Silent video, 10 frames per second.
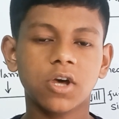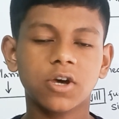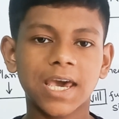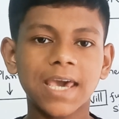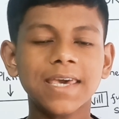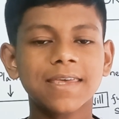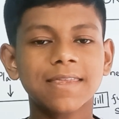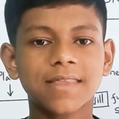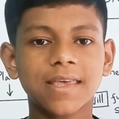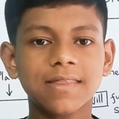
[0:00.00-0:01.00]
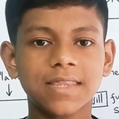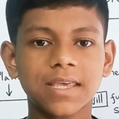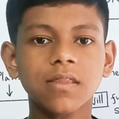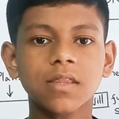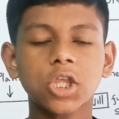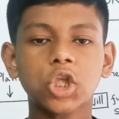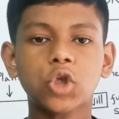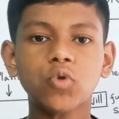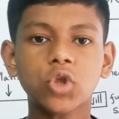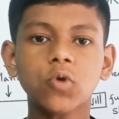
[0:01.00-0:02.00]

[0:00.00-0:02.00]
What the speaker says: Okay, then this you